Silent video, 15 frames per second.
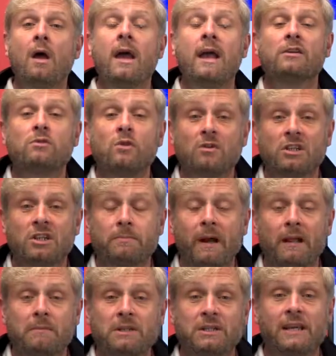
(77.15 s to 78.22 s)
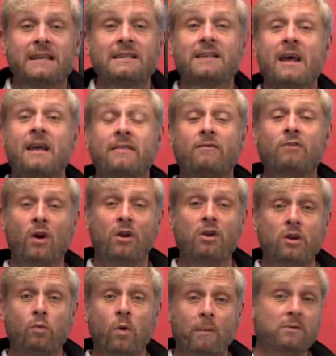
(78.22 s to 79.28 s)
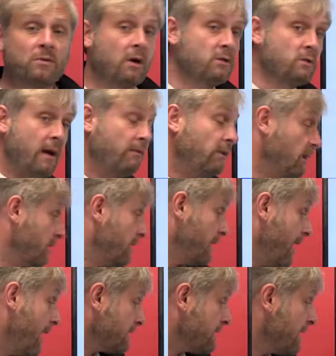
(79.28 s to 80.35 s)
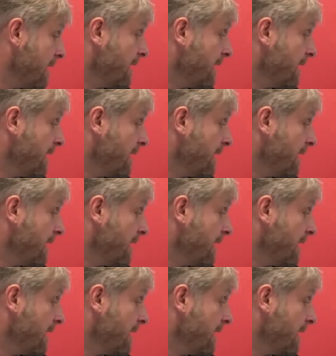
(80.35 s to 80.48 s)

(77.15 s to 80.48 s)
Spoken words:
it's not just about the machines, they've got a new website, so have a look at that.